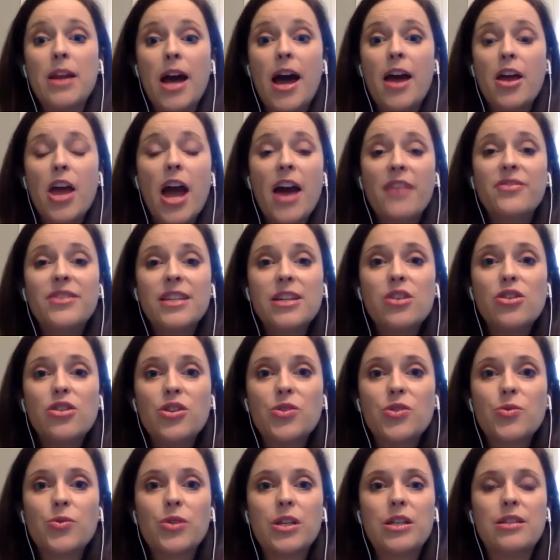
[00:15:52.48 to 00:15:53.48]
I've seen
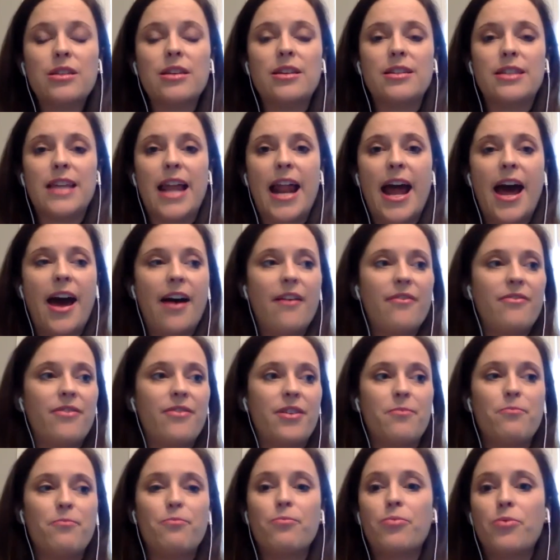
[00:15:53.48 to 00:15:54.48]
news releases that have
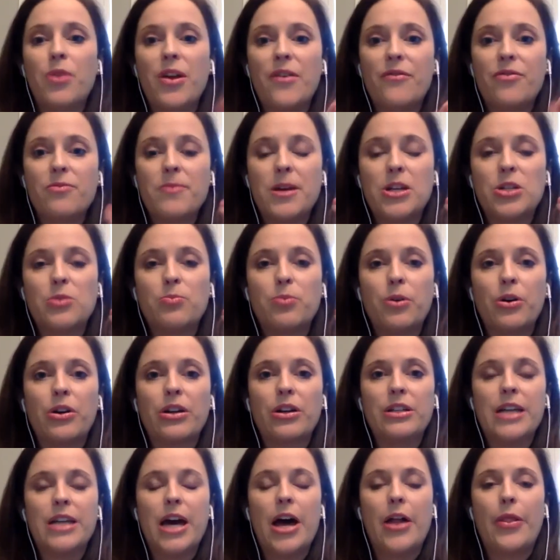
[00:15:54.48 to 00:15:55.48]
the information
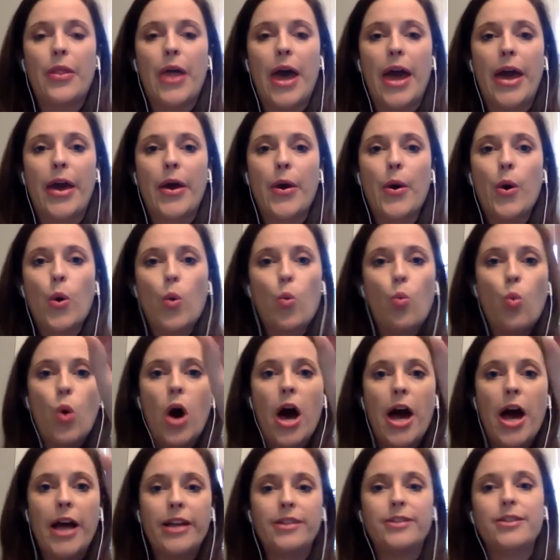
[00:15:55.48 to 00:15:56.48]
broken down like
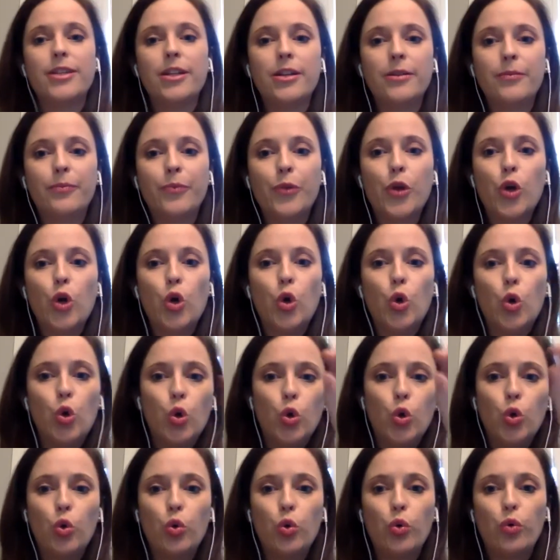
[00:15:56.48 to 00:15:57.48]
what,
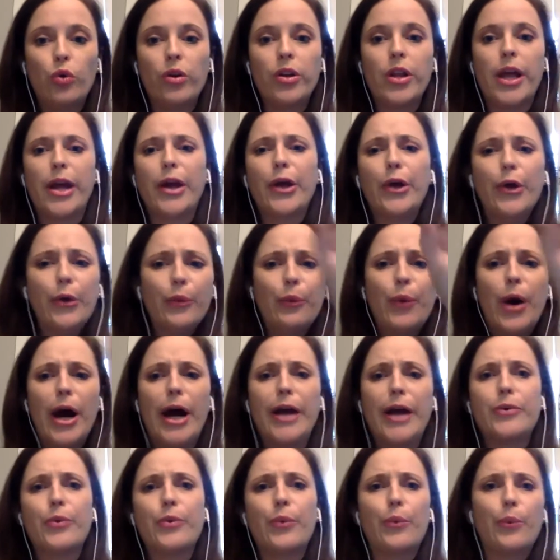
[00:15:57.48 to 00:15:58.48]
who,
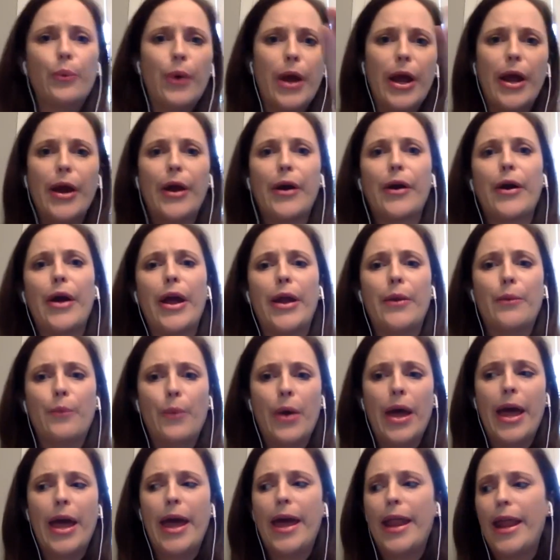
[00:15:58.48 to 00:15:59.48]
what, where, and
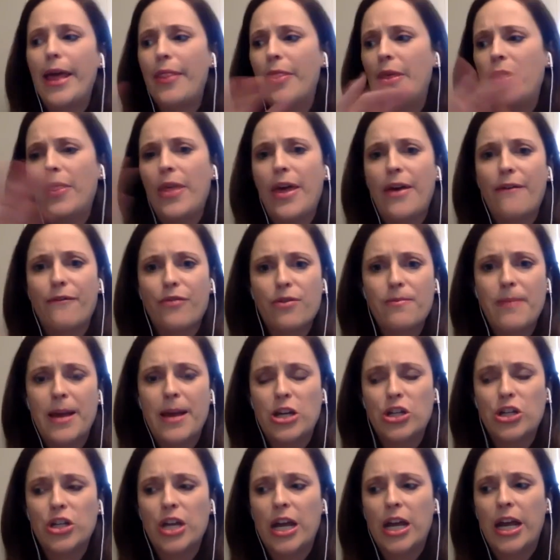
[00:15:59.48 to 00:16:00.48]
when, and then the
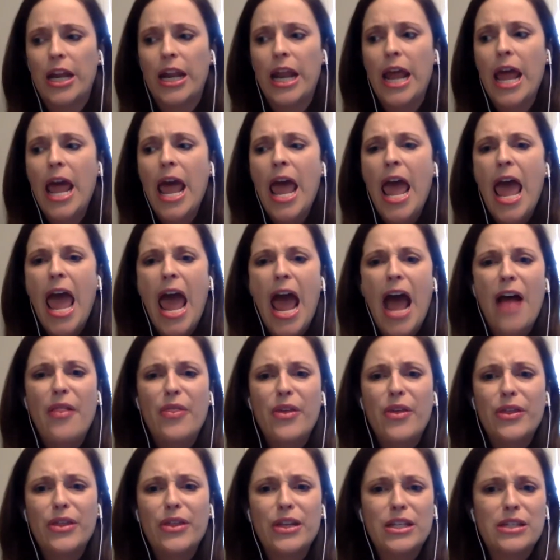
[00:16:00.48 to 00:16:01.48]
information. And
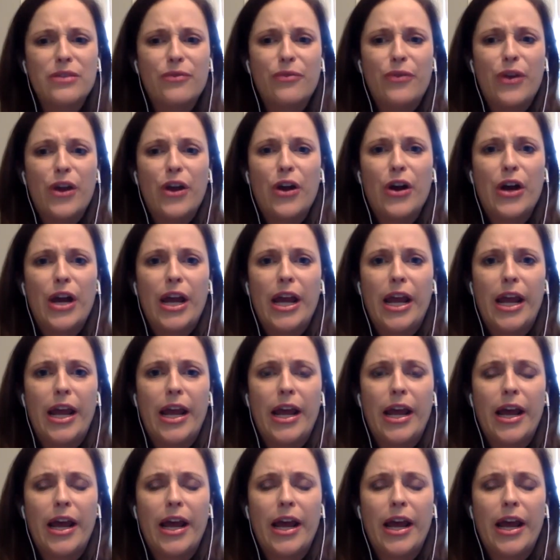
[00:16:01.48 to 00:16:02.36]
then this very,